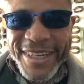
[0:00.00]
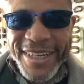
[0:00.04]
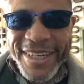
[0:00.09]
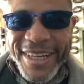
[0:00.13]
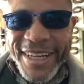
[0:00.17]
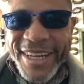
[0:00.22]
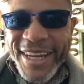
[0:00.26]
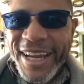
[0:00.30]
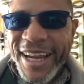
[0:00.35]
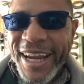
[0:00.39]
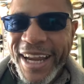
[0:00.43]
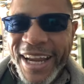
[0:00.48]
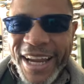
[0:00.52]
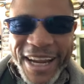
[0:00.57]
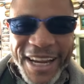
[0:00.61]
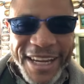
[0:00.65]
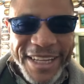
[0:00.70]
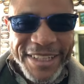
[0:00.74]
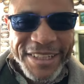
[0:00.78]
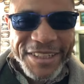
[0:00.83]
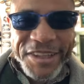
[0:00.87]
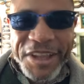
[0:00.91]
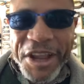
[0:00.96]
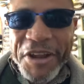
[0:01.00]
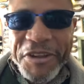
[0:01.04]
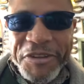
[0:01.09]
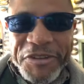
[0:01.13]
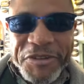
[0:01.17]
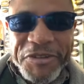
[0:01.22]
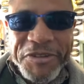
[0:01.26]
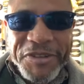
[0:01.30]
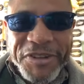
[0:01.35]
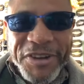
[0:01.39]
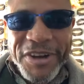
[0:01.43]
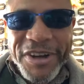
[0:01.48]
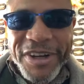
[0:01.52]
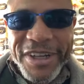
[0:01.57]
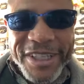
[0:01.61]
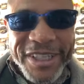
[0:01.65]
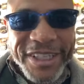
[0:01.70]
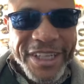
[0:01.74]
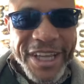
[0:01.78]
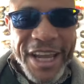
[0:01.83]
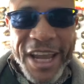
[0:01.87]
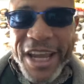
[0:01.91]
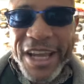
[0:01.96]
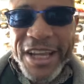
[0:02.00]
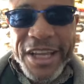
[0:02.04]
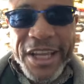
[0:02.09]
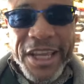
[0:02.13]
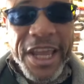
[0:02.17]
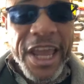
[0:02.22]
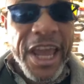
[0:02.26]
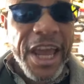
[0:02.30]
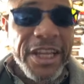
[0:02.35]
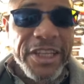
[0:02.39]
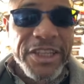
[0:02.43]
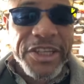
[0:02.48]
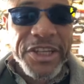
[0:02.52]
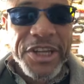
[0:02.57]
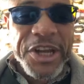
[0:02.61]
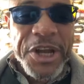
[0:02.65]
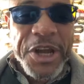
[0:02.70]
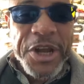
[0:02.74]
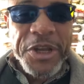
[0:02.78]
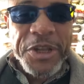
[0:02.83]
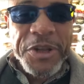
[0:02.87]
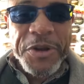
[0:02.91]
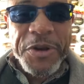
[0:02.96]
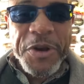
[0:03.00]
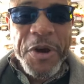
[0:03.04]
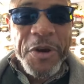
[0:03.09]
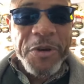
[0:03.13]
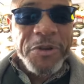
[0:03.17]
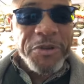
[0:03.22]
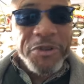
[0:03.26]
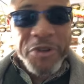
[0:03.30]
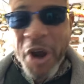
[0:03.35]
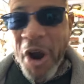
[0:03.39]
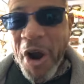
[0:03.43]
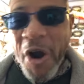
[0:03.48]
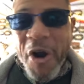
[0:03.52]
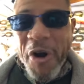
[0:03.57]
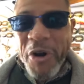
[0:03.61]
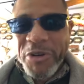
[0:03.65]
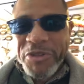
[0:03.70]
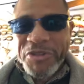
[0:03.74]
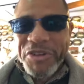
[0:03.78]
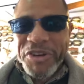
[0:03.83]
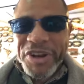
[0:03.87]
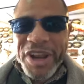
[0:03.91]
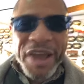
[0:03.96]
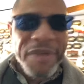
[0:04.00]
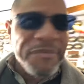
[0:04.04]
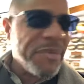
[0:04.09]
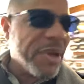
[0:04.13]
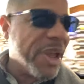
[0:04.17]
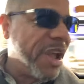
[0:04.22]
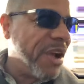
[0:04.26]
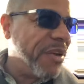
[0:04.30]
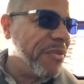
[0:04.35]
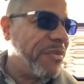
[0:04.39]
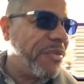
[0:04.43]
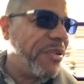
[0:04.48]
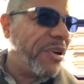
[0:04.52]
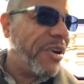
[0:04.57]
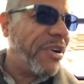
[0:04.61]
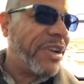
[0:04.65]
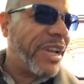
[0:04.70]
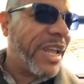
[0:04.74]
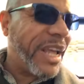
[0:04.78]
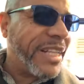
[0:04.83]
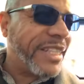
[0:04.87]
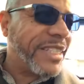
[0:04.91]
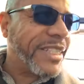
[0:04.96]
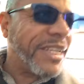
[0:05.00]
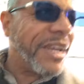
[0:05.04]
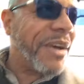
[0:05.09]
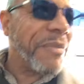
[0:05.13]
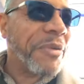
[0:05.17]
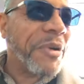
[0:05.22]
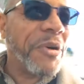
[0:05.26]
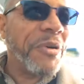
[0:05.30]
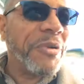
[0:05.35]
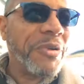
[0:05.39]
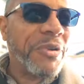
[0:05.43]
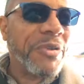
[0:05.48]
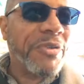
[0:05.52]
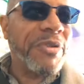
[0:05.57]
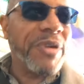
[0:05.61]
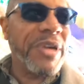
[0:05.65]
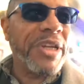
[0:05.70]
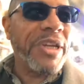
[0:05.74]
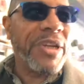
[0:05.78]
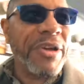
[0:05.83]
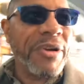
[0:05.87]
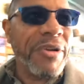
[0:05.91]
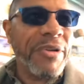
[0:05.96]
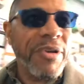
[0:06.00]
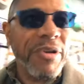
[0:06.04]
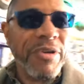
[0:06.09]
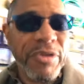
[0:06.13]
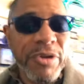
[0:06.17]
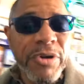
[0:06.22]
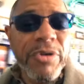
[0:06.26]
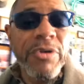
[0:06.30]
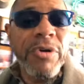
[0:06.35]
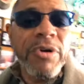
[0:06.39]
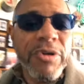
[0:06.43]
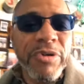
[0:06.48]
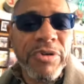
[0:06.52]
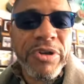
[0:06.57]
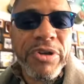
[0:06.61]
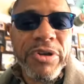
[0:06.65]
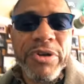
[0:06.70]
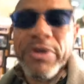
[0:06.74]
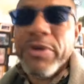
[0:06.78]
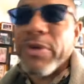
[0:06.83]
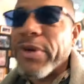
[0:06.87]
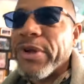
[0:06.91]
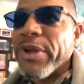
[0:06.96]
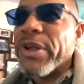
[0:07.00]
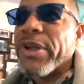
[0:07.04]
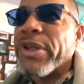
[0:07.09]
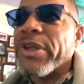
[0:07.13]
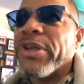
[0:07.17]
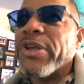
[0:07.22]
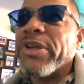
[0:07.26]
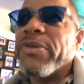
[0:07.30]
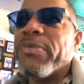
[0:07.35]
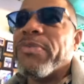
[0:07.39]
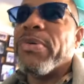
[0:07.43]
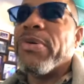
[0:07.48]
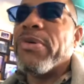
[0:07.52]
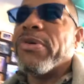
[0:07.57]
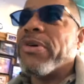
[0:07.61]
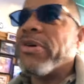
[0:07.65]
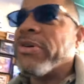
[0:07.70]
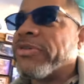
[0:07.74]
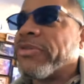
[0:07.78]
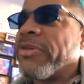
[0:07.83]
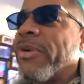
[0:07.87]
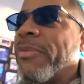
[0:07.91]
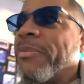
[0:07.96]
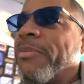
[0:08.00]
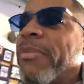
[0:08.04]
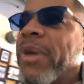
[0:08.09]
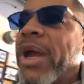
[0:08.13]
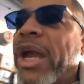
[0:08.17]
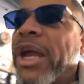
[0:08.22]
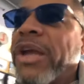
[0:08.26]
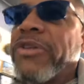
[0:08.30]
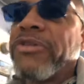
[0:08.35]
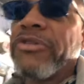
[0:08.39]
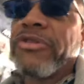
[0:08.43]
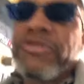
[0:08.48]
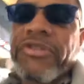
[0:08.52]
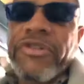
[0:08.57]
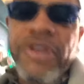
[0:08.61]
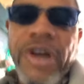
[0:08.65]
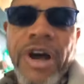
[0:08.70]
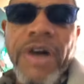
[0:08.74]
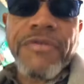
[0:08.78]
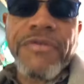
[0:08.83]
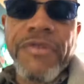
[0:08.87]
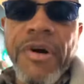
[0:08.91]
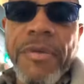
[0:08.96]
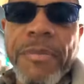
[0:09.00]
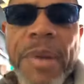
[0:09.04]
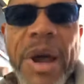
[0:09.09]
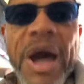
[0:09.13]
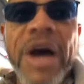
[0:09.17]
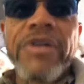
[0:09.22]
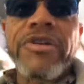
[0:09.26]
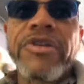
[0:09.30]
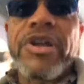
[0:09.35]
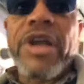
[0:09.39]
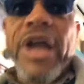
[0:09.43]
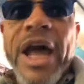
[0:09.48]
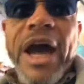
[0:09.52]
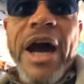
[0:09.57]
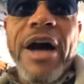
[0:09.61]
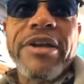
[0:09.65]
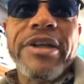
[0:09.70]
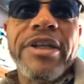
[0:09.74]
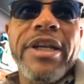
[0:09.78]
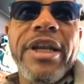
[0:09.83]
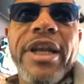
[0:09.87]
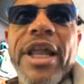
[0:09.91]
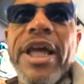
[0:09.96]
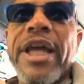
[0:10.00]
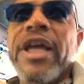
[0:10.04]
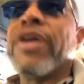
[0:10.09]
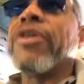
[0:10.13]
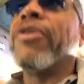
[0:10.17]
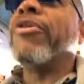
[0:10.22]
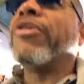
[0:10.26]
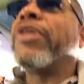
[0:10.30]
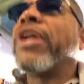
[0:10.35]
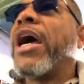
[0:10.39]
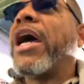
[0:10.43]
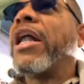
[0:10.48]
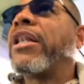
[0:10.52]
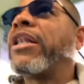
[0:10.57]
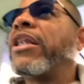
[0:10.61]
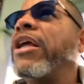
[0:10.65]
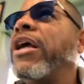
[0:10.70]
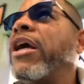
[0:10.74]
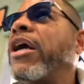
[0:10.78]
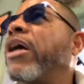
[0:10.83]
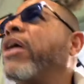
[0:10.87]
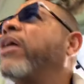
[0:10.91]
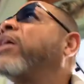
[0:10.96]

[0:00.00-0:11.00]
And you thought you was gonna check, catch you know, jaws on that bad boy, on that Zebco 20, 202. You pull some major stuff up out, out the lake on that there.